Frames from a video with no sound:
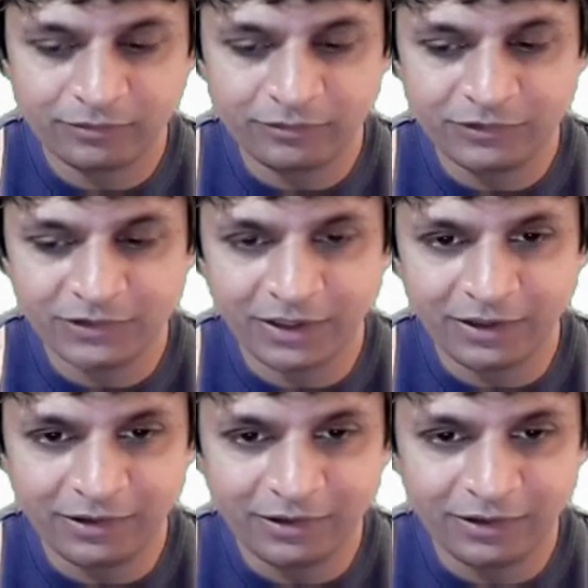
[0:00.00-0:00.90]

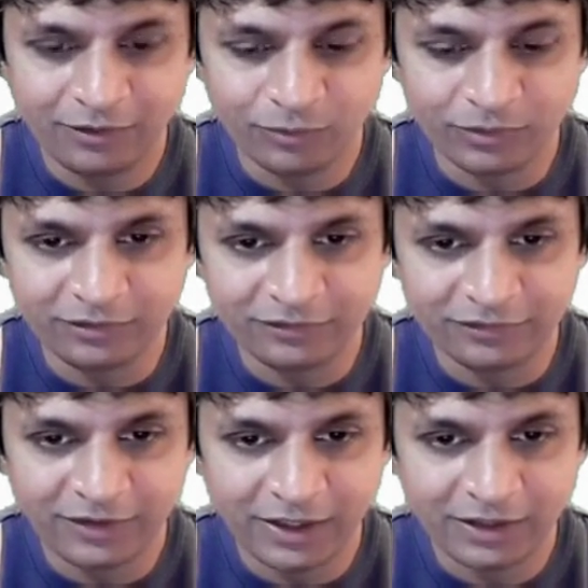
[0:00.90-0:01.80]
j
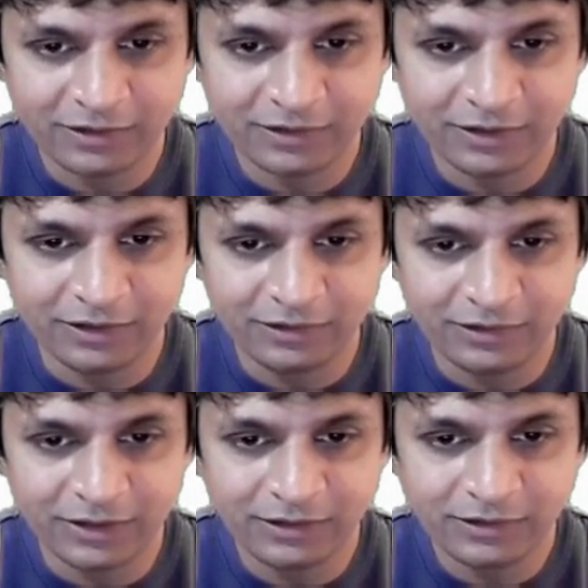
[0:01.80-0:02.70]
equals get
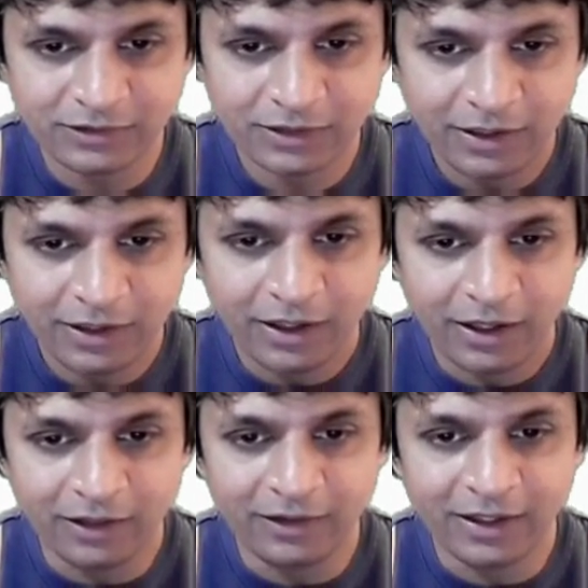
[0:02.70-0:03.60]
intent,
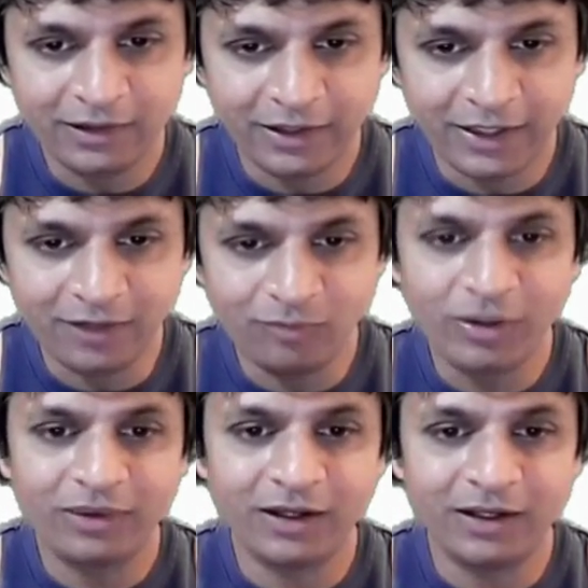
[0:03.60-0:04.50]
and that'll get
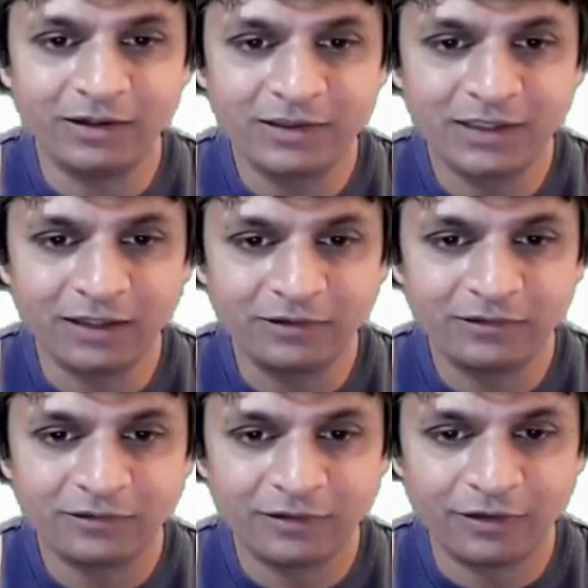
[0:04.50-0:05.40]
me the
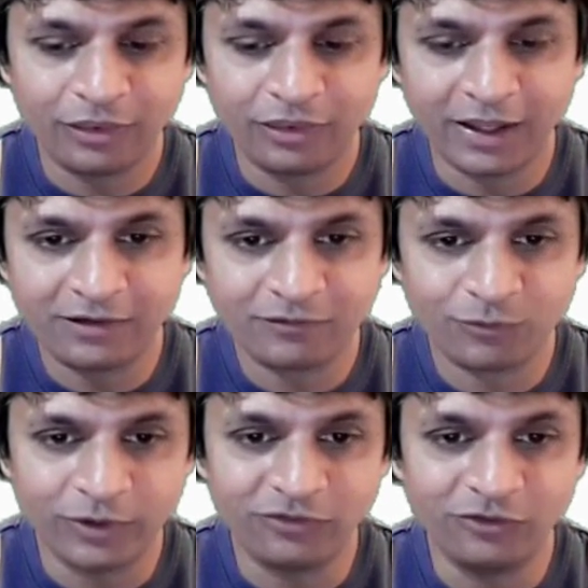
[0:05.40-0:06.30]
intent that
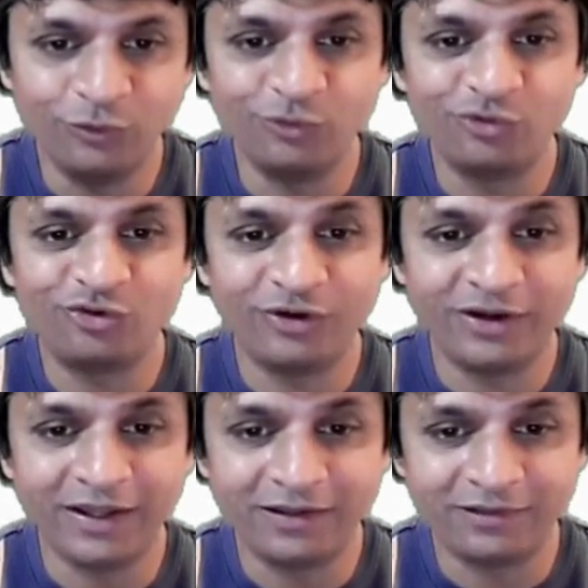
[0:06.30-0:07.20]
was used to
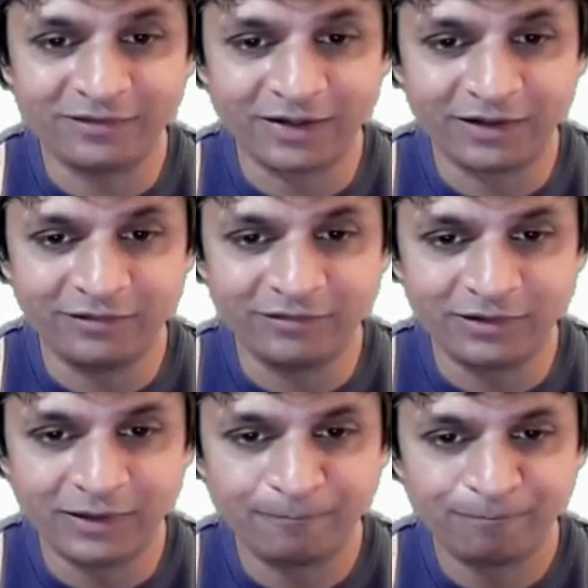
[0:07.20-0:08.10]
create this
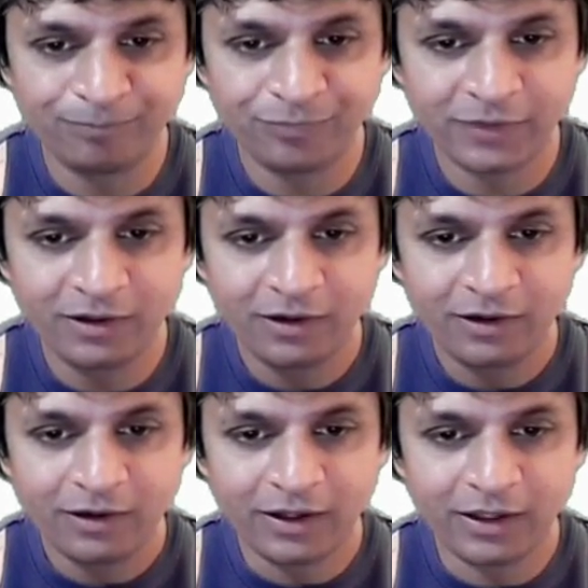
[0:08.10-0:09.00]
activity.
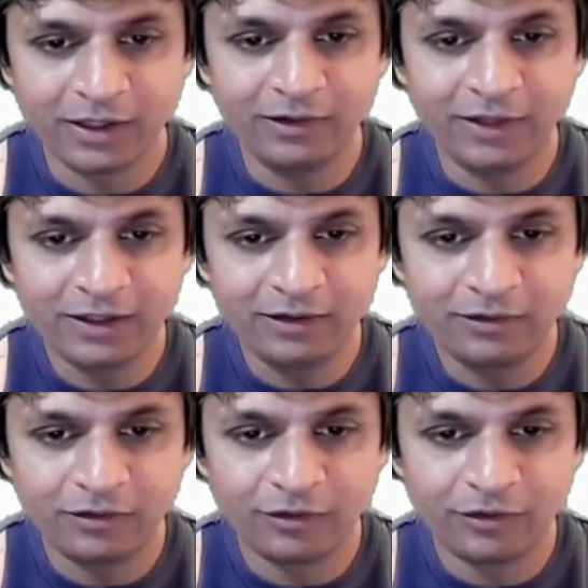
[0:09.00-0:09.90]
I can then
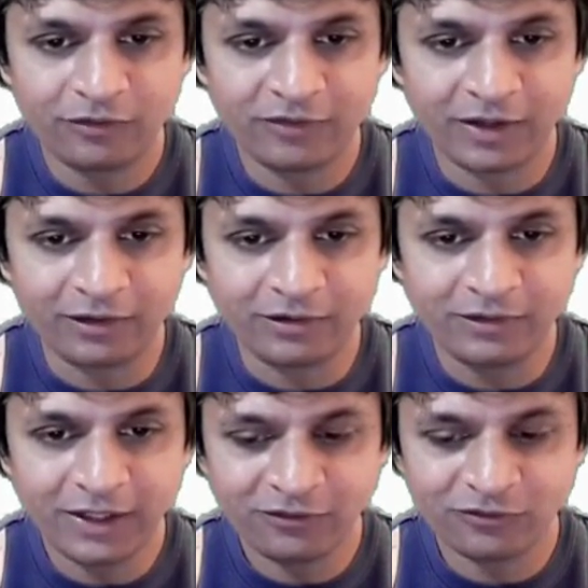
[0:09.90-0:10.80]
set the
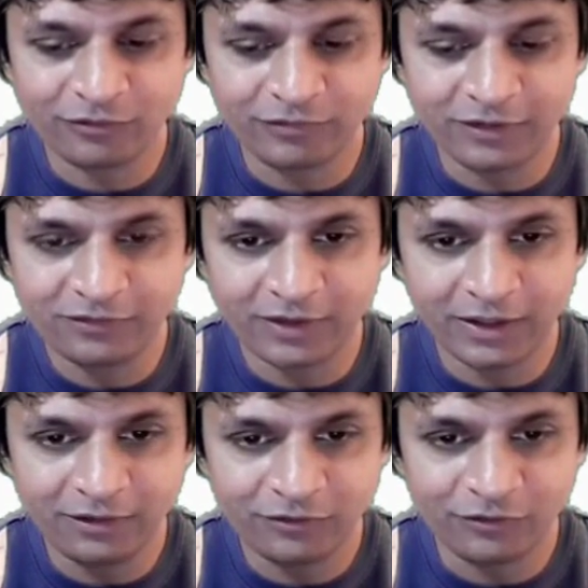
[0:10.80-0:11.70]
text of this
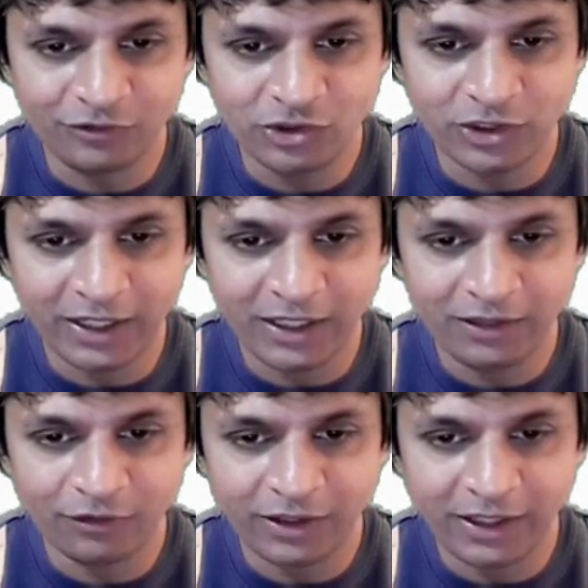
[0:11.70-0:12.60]
thing to
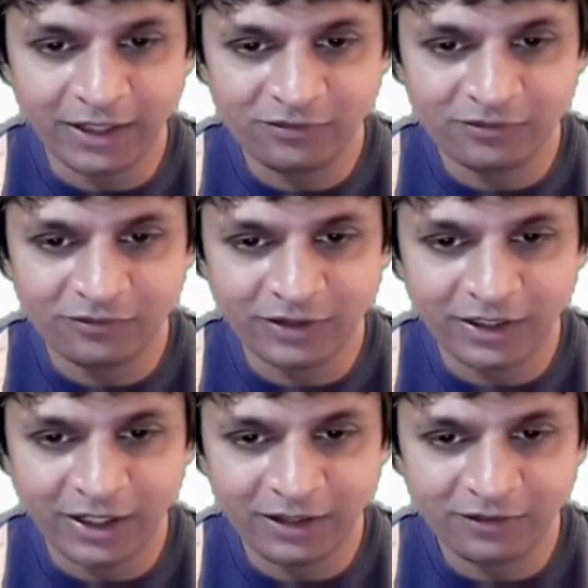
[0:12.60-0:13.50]

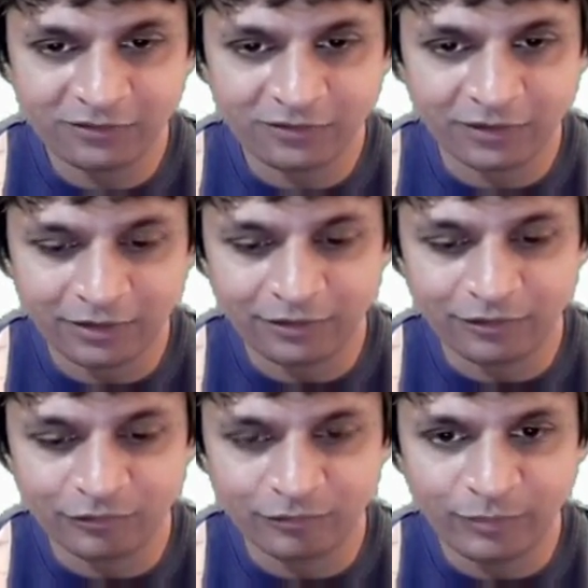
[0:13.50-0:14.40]
j.getString extra
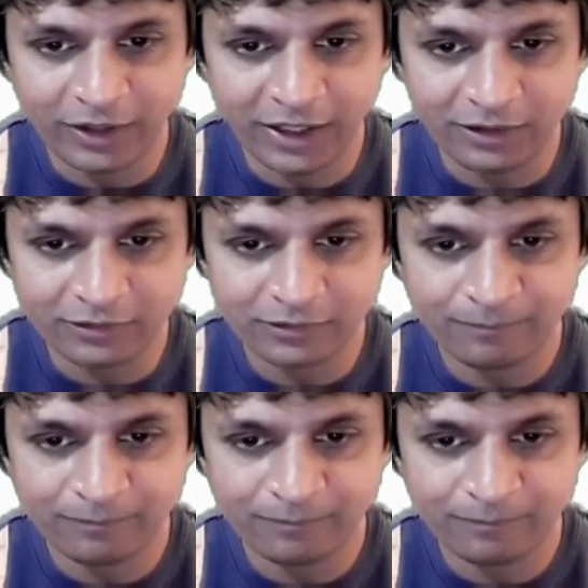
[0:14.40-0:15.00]
of brand.